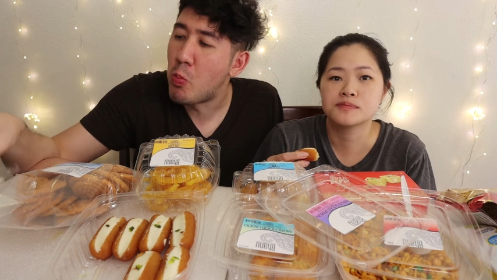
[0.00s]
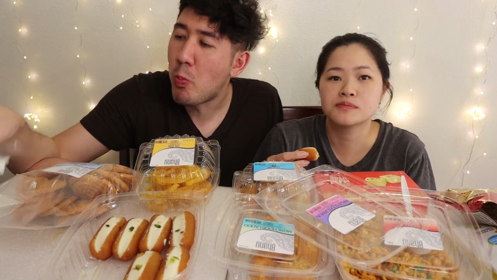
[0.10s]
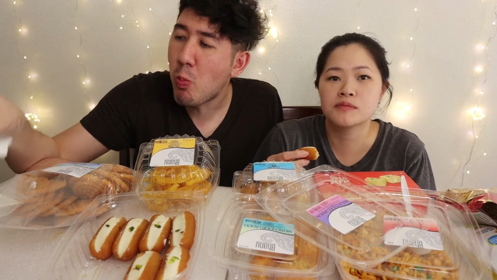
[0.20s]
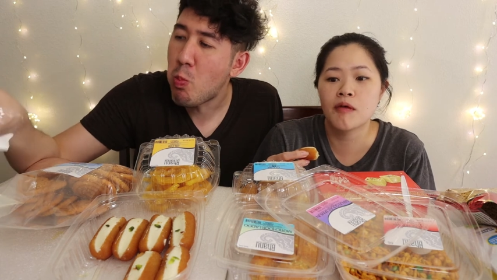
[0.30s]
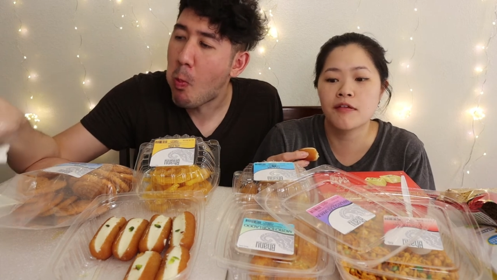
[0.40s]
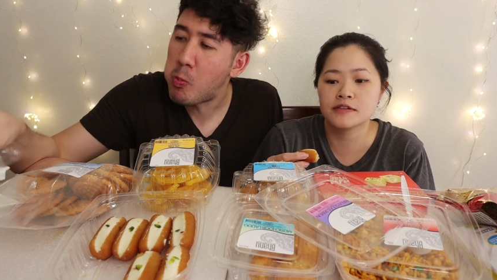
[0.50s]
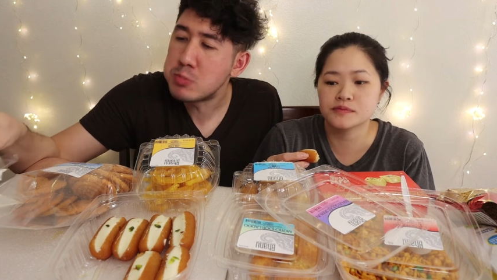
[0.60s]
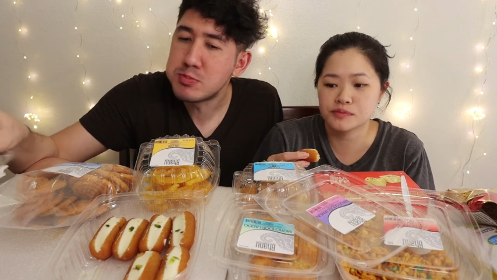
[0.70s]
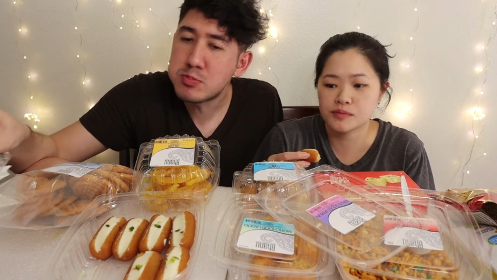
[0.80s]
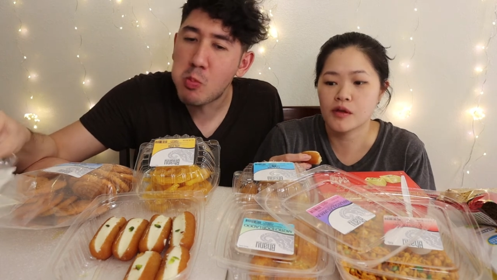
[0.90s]

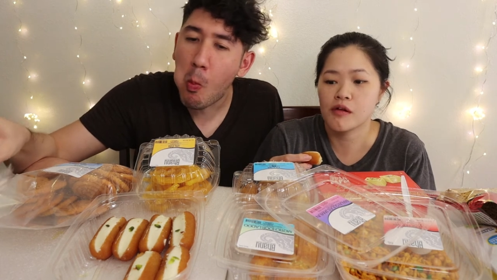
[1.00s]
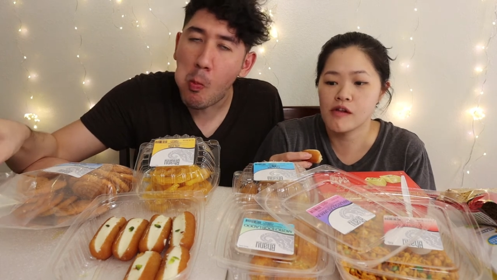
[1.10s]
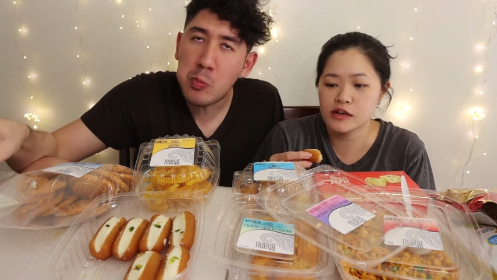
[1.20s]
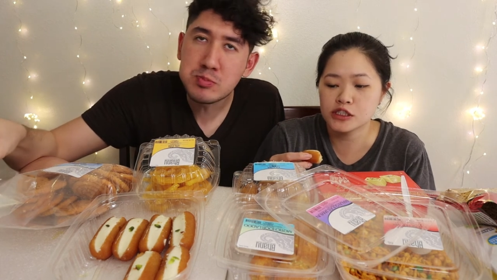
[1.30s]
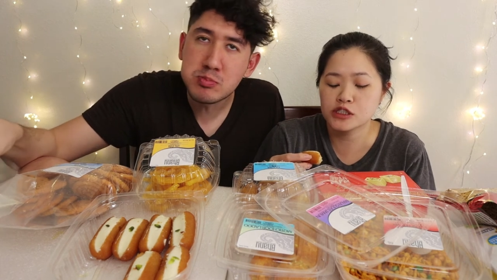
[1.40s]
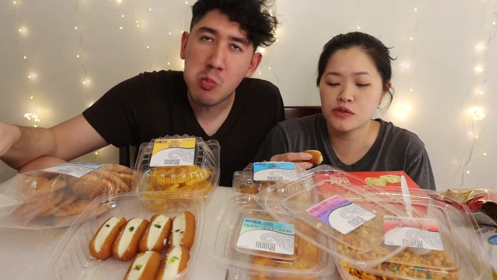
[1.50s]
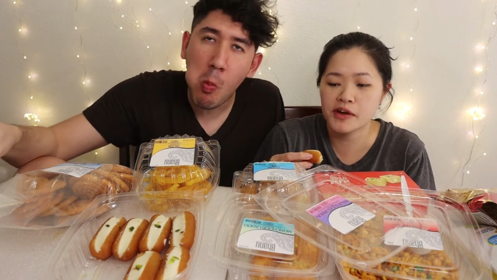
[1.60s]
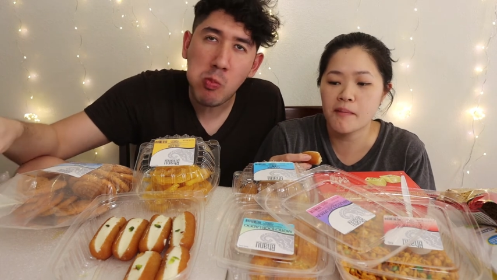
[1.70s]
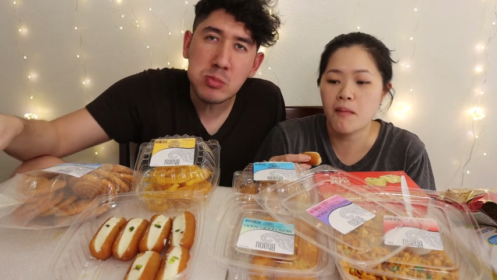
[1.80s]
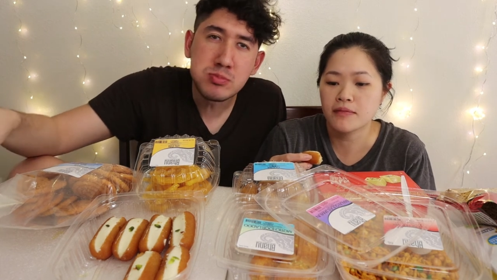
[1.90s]
Speaker 1: Mmm, very
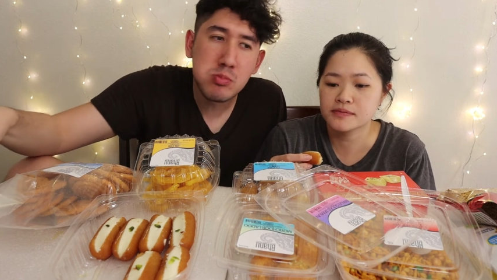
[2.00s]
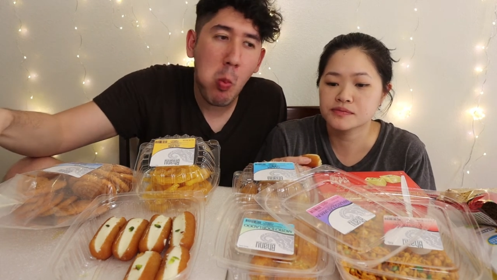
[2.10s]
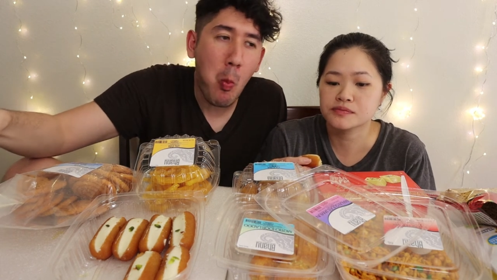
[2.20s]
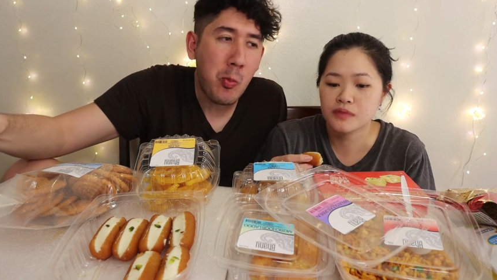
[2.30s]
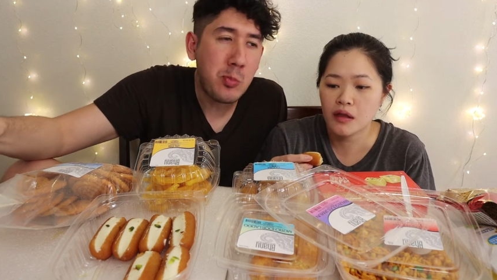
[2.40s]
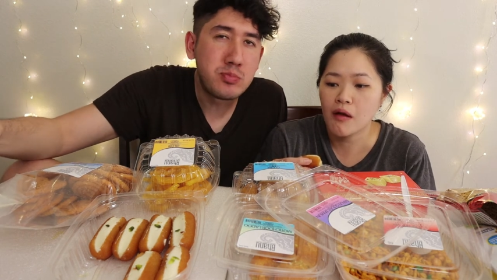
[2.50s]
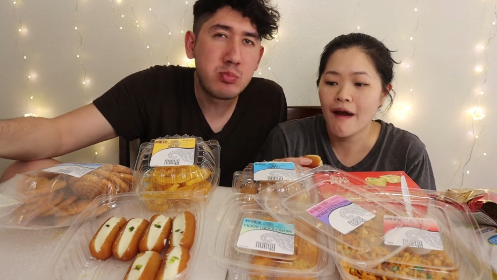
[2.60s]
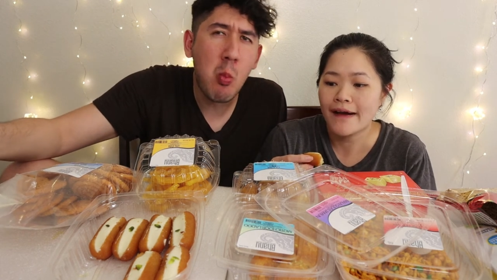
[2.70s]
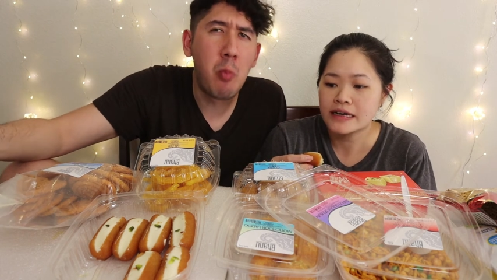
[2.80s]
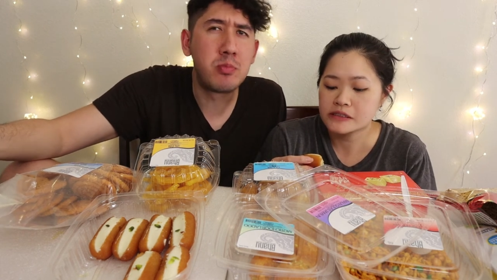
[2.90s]
sweet.
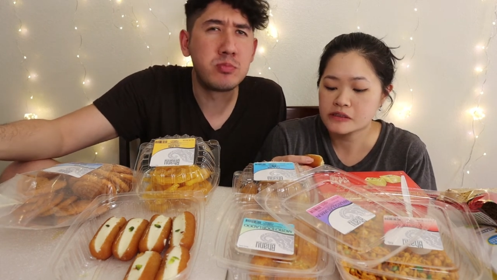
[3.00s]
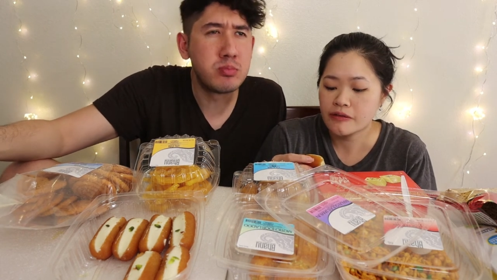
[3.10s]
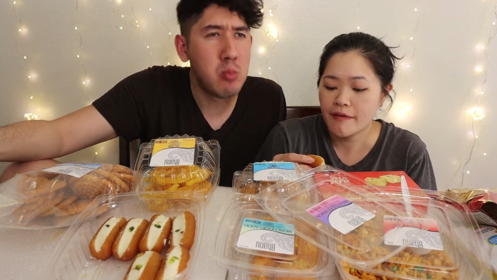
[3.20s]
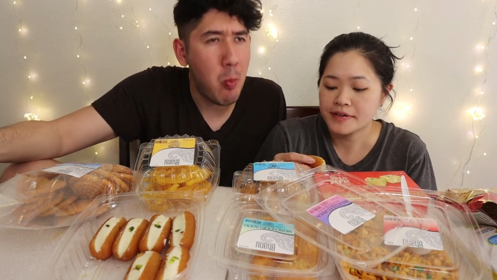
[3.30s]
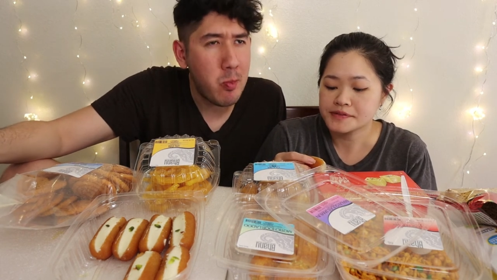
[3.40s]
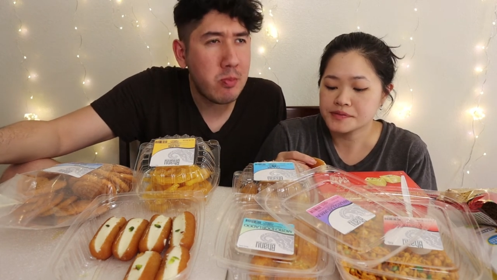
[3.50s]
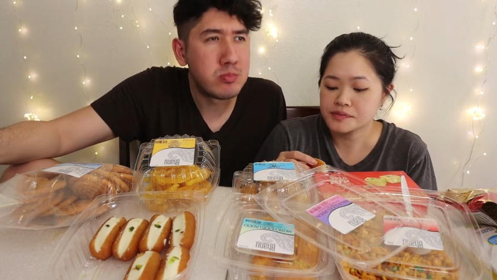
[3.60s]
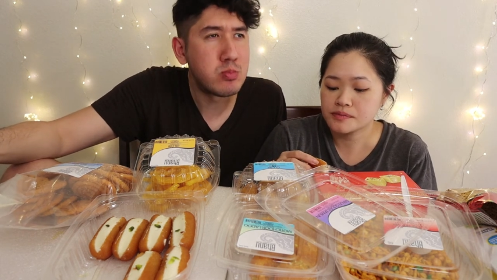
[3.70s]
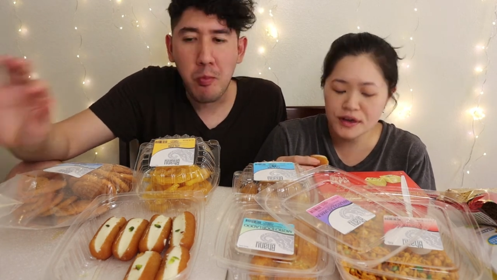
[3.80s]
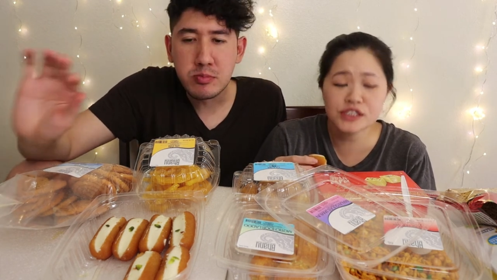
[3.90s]
Mmm.
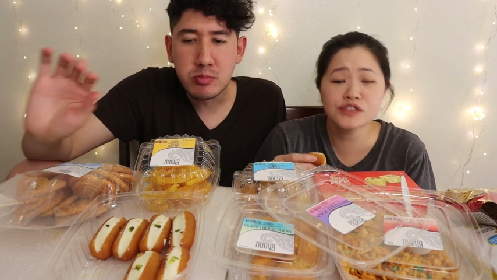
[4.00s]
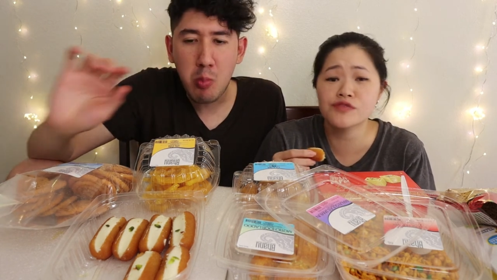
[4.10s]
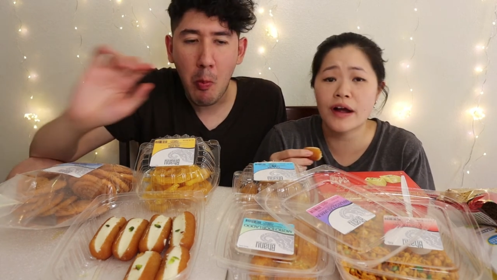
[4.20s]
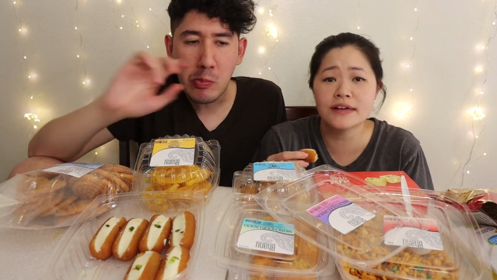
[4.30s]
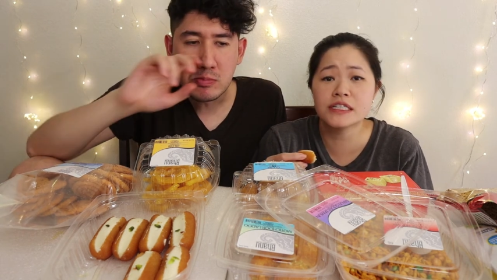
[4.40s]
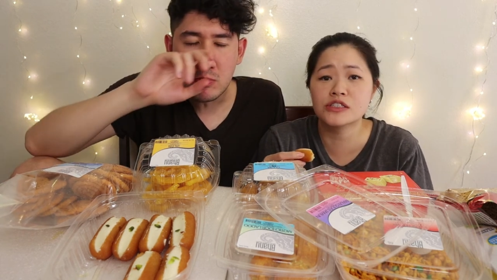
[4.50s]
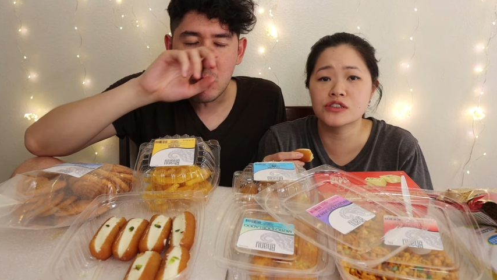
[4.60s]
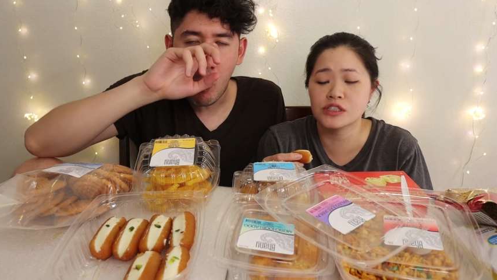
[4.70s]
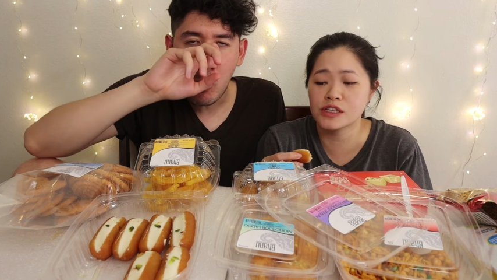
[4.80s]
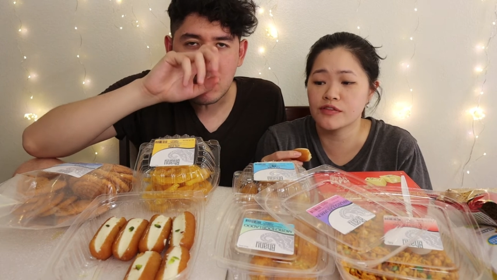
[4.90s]
That's a very
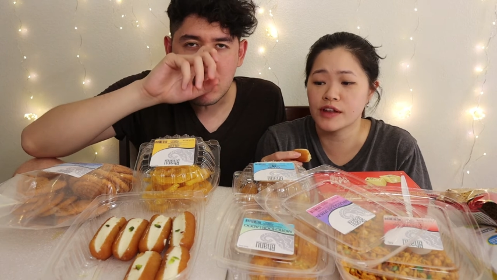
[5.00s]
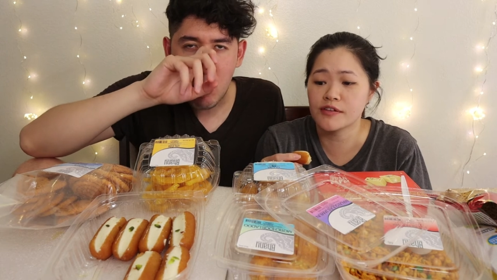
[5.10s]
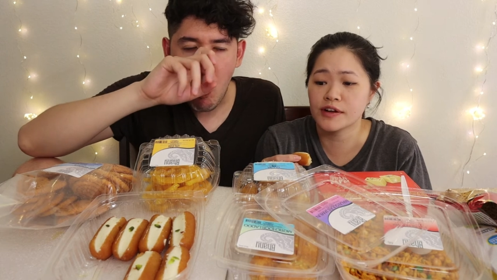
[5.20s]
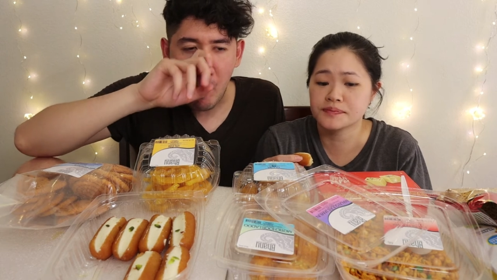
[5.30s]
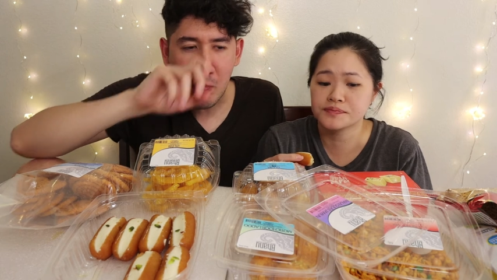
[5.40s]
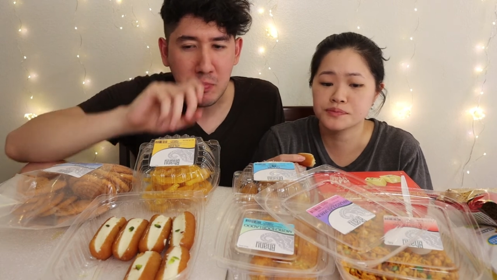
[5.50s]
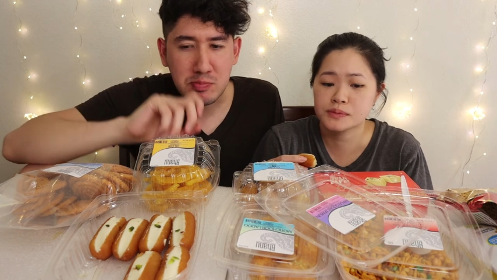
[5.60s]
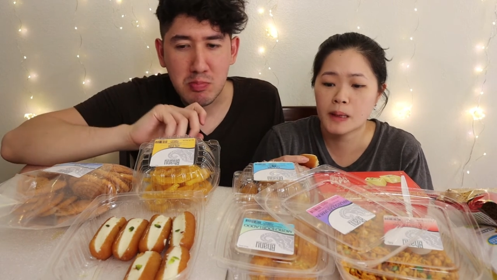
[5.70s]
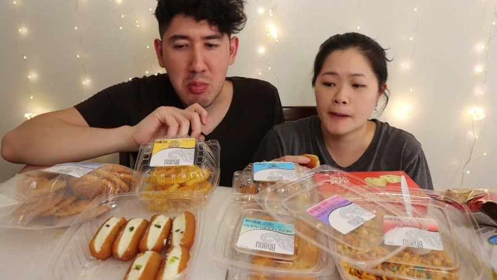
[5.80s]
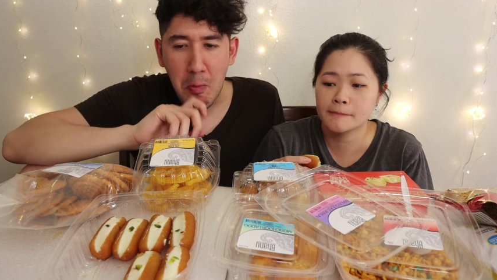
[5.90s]
interesting flavor.
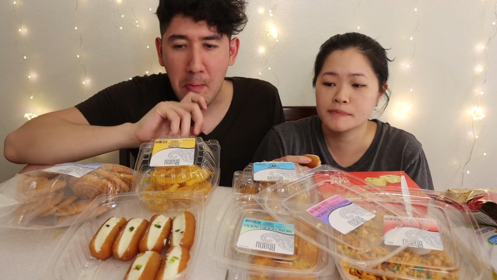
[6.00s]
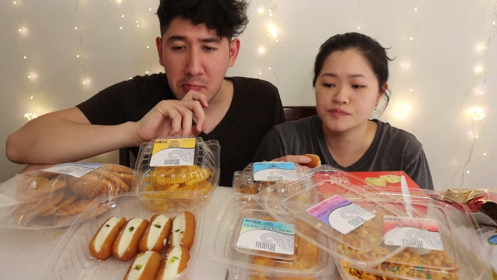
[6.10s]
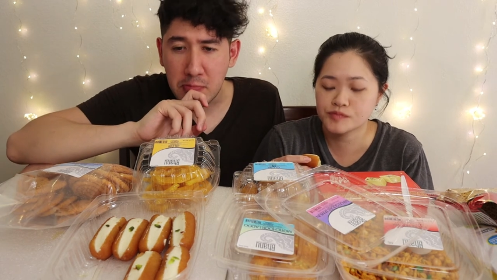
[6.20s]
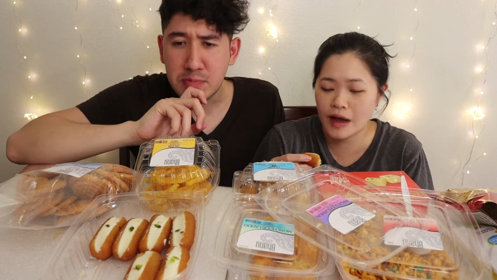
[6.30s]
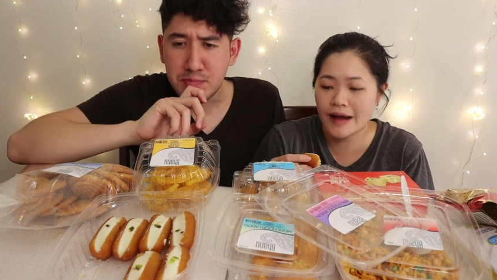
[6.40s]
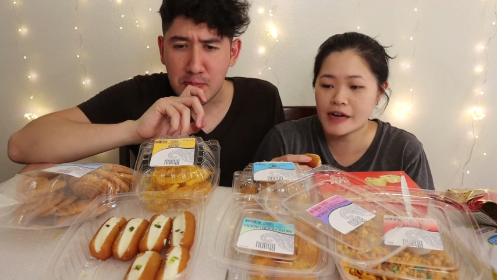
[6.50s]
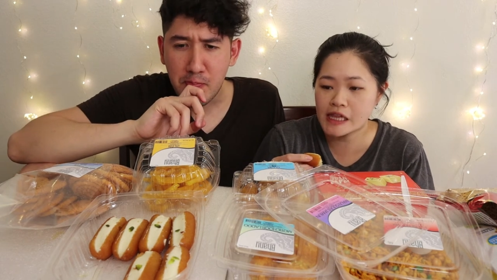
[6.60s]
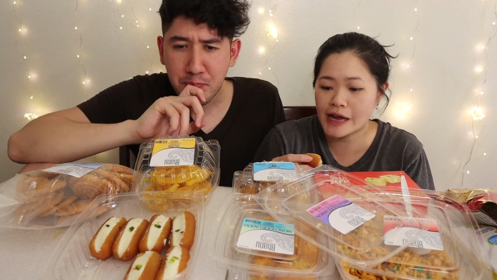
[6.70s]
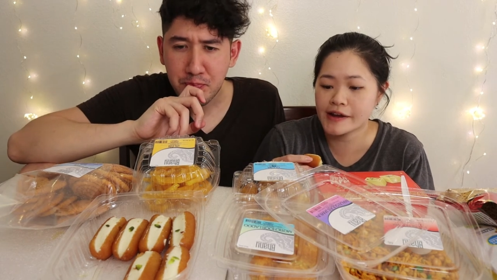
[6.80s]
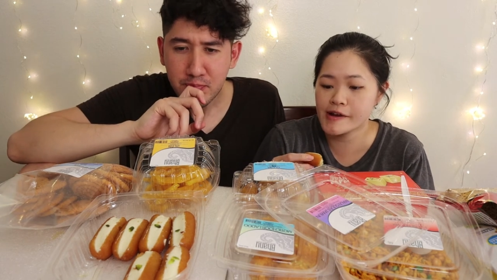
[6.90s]
Wow, I
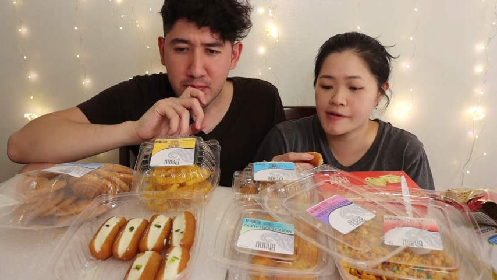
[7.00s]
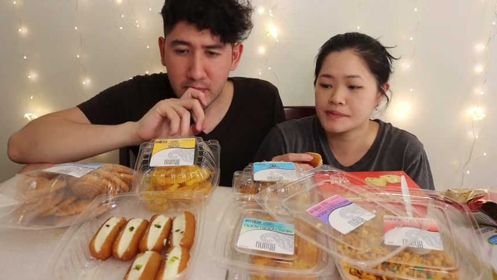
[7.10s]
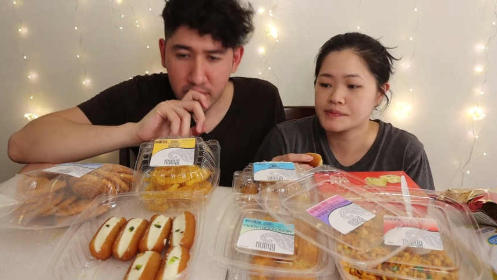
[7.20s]
like it.